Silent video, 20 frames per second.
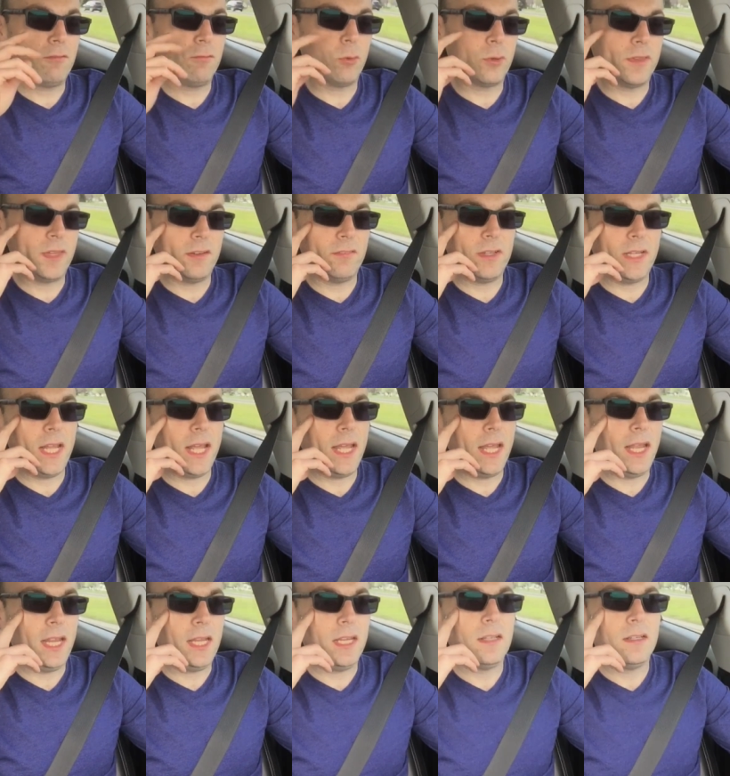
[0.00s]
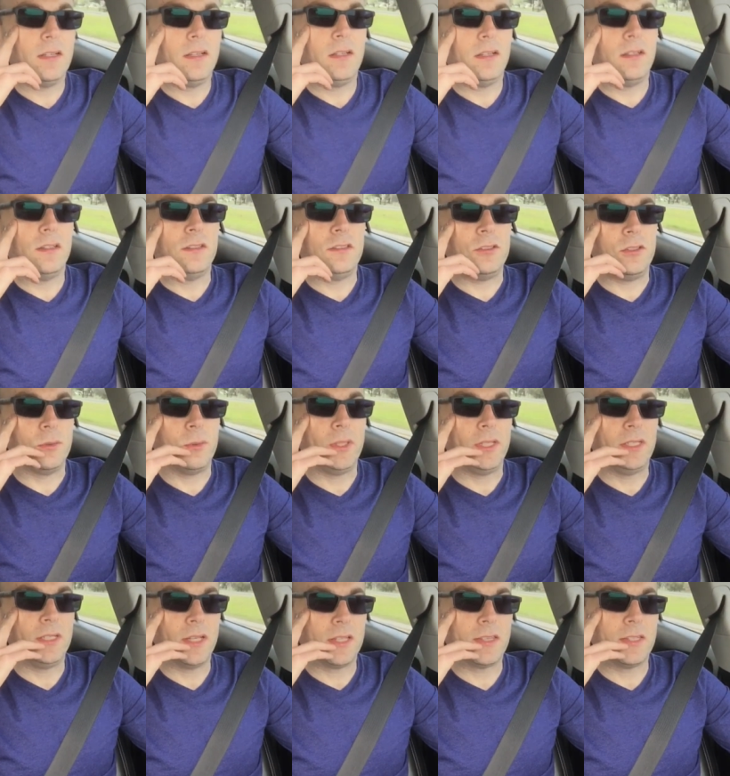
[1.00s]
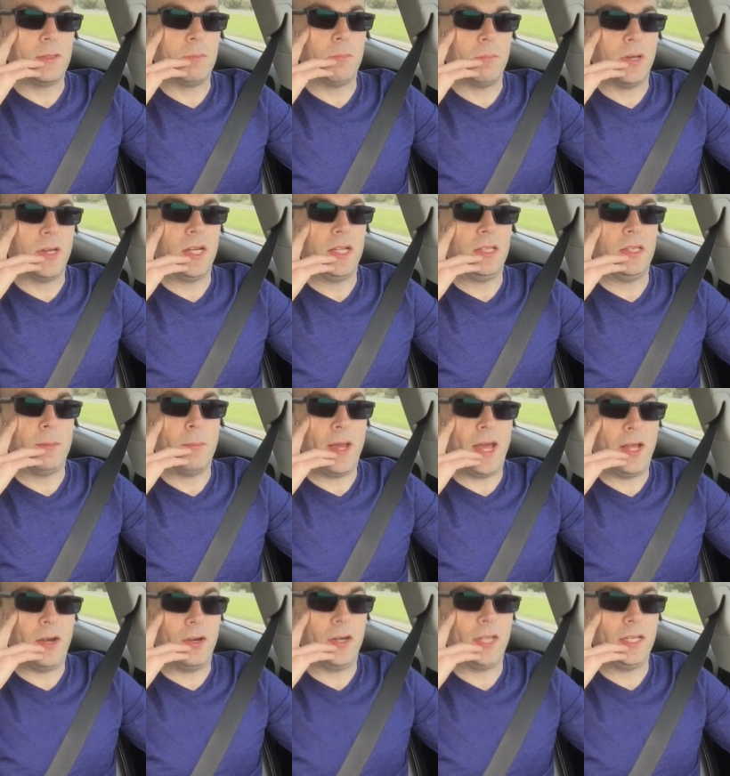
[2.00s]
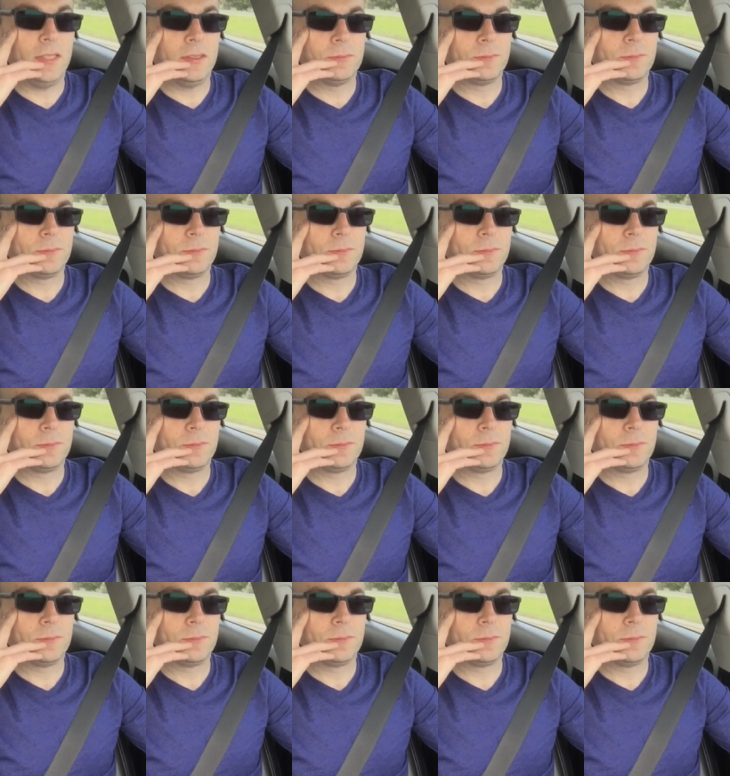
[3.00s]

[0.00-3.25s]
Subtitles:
and forth every day, doing nothing but the battery.